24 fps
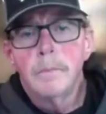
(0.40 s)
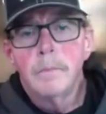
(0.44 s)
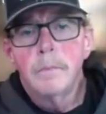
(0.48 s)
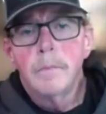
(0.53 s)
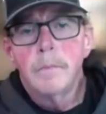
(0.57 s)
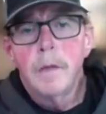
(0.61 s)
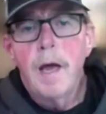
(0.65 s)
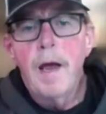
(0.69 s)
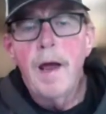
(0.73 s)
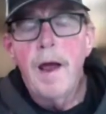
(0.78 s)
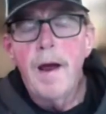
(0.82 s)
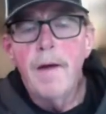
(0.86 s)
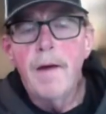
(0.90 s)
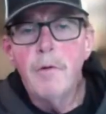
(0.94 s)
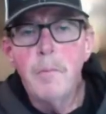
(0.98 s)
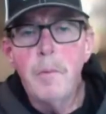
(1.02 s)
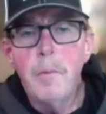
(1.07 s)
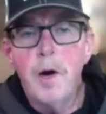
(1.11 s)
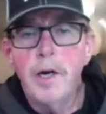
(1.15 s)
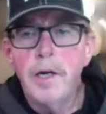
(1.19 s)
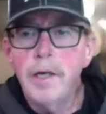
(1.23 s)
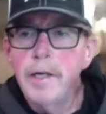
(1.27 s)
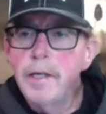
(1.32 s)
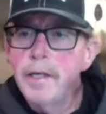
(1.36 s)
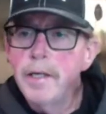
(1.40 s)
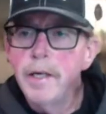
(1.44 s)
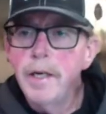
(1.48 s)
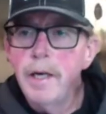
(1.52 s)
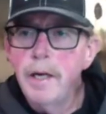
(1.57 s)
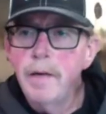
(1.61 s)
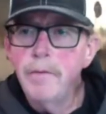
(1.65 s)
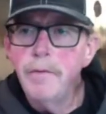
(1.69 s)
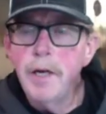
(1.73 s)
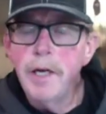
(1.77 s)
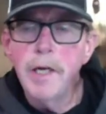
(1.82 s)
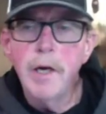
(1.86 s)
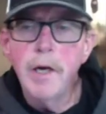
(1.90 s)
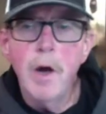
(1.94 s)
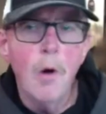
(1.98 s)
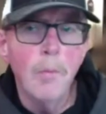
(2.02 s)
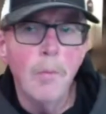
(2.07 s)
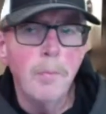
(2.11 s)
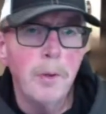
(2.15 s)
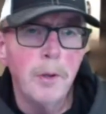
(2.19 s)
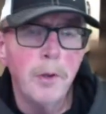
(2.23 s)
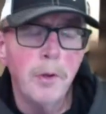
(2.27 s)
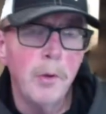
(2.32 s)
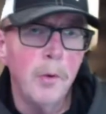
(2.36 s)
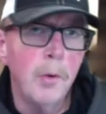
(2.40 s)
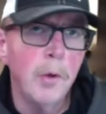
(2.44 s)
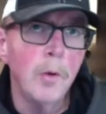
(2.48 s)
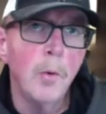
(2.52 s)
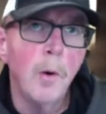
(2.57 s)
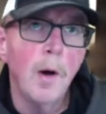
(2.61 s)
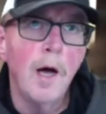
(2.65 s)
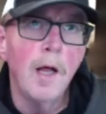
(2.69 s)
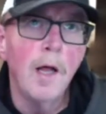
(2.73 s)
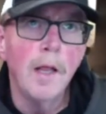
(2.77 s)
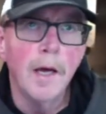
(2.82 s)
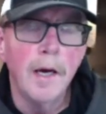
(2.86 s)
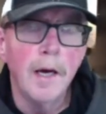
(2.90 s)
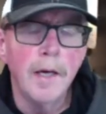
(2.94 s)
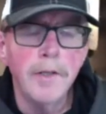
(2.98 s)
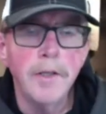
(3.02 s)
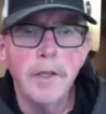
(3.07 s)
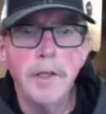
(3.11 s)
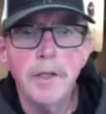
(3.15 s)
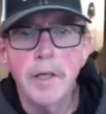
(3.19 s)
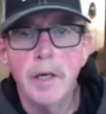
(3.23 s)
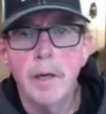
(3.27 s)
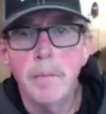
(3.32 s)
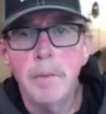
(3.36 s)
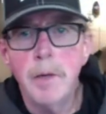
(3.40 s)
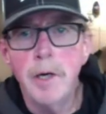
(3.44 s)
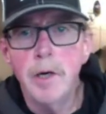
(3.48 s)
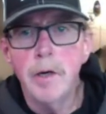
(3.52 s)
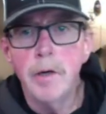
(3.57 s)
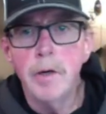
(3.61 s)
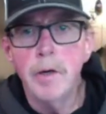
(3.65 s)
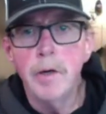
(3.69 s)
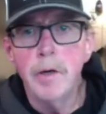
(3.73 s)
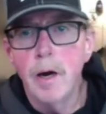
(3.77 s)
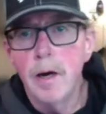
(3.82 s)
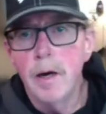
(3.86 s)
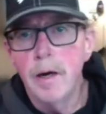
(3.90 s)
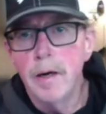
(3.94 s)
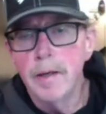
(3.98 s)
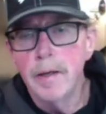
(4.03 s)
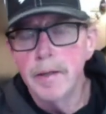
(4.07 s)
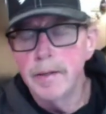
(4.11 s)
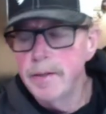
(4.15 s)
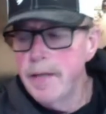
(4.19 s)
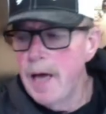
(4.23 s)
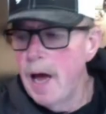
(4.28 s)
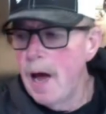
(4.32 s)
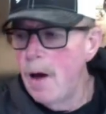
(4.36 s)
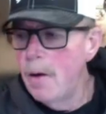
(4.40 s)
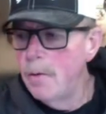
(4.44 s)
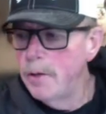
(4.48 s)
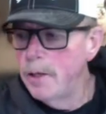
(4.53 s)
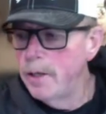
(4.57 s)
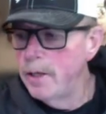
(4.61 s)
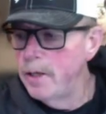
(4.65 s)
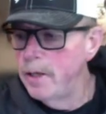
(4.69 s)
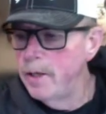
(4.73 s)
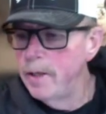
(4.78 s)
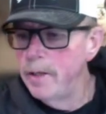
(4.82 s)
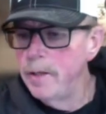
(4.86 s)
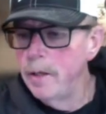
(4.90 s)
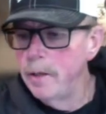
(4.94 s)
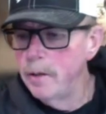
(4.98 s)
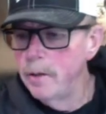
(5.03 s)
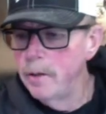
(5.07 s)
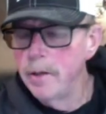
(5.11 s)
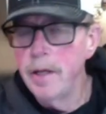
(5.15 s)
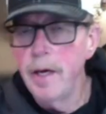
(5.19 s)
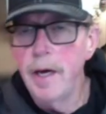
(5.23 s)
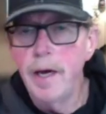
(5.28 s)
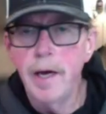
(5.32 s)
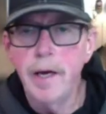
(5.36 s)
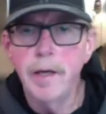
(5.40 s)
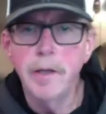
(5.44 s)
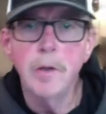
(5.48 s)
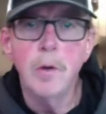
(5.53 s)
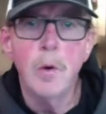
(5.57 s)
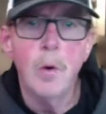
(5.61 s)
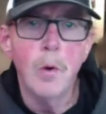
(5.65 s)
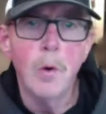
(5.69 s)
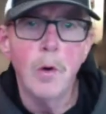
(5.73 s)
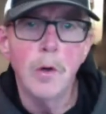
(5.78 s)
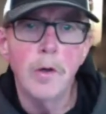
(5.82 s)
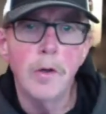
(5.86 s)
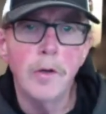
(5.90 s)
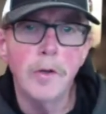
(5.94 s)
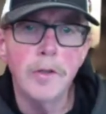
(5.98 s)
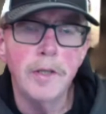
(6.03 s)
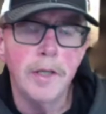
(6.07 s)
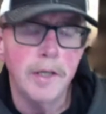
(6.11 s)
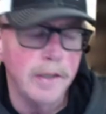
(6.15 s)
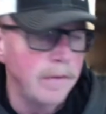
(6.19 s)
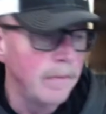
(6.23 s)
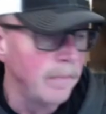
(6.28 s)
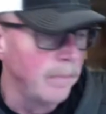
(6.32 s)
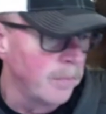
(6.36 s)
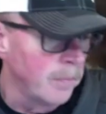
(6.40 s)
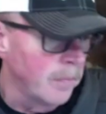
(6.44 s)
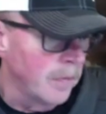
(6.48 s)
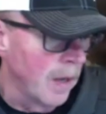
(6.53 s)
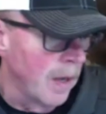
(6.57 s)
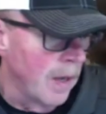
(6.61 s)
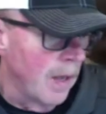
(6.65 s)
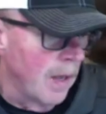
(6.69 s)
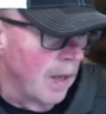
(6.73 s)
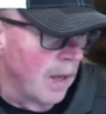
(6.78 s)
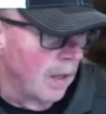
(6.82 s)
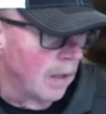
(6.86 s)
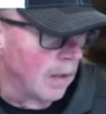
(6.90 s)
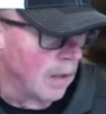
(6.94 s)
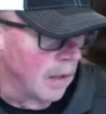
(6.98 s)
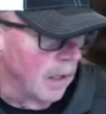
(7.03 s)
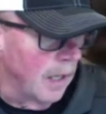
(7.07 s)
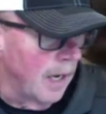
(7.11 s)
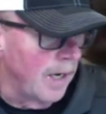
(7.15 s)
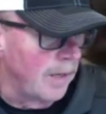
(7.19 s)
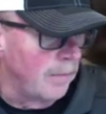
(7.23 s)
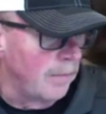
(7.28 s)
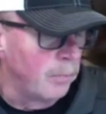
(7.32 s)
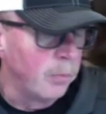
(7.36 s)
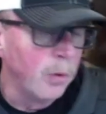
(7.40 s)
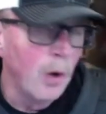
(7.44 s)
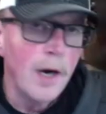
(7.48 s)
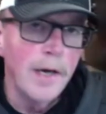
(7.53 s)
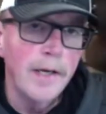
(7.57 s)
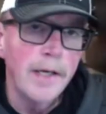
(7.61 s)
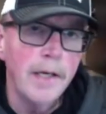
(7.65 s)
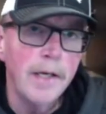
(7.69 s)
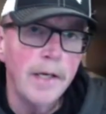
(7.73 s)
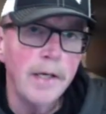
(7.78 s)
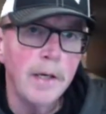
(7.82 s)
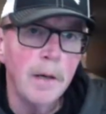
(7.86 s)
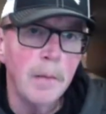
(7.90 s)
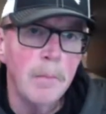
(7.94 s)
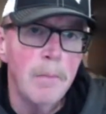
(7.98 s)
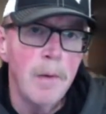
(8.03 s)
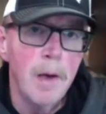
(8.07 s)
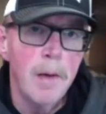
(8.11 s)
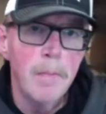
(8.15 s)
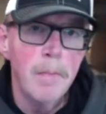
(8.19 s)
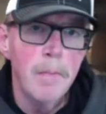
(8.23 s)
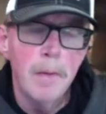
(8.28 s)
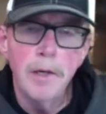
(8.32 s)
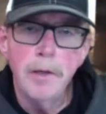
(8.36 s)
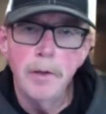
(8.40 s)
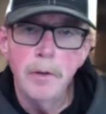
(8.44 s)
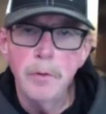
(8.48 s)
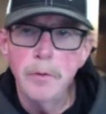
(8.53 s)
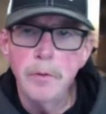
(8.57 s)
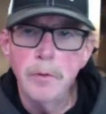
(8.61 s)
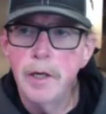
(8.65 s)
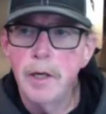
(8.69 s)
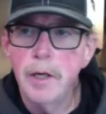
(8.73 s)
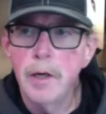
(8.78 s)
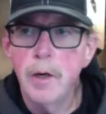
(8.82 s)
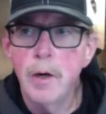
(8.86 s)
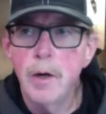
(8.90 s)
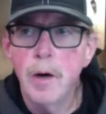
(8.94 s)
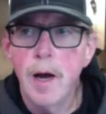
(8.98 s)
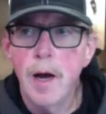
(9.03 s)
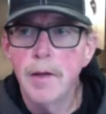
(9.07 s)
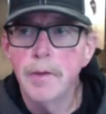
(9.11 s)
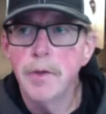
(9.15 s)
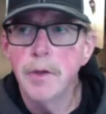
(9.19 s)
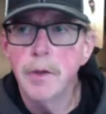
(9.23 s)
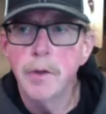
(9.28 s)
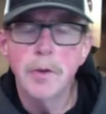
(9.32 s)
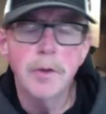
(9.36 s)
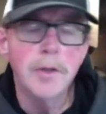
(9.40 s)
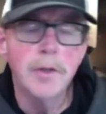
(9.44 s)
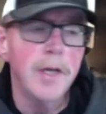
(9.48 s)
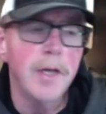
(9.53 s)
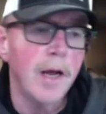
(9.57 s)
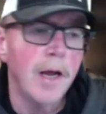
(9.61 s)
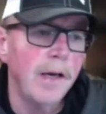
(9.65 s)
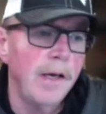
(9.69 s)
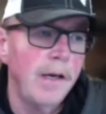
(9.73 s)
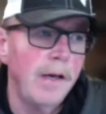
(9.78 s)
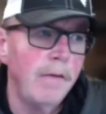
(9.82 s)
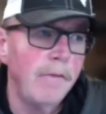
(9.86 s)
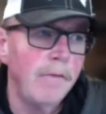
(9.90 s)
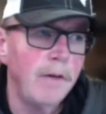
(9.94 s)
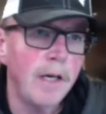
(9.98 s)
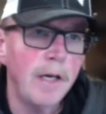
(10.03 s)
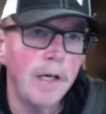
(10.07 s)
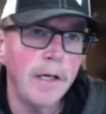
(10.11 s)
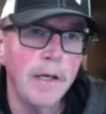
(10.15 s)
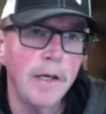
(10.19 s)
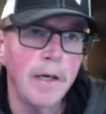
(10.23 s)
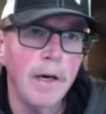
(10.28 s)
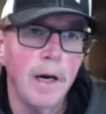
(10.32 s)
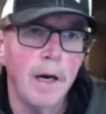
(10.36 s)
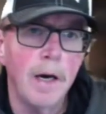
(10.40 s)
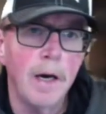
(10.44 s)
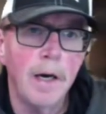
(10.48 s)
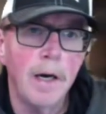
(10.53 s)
Hey, everybody. Good evening. Hope you're doing well. EDGYTIM here down in the headquarters. And late-breaking commitment news here on Thursday evening.